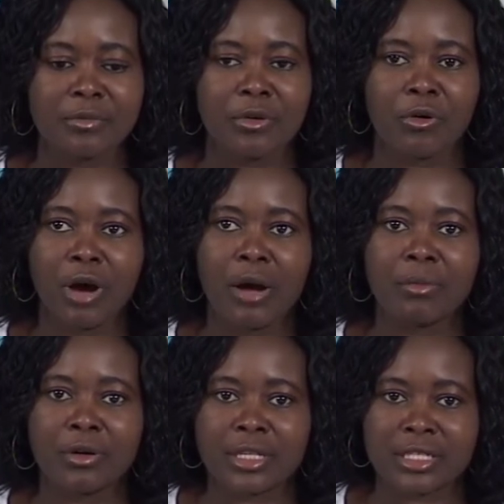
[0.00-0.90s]
go
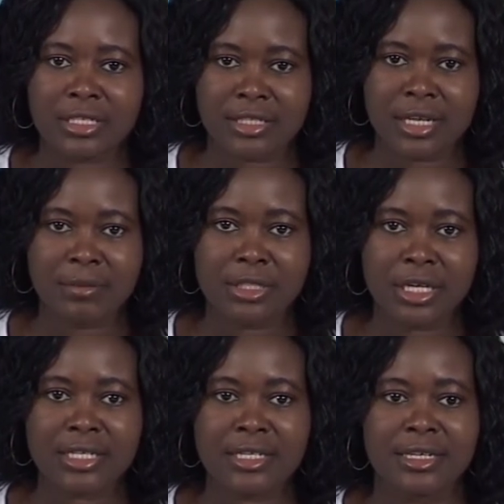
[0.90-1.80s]
about the
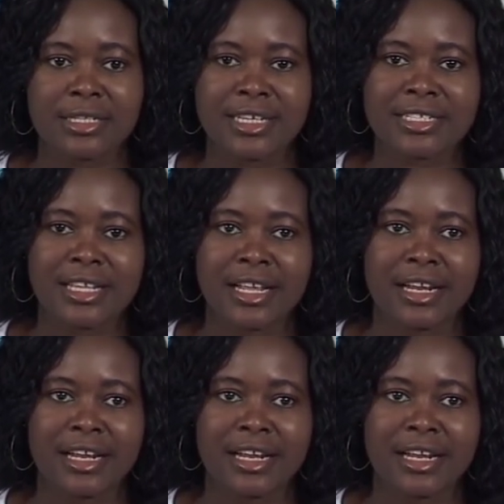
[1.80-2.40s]
subject. It's just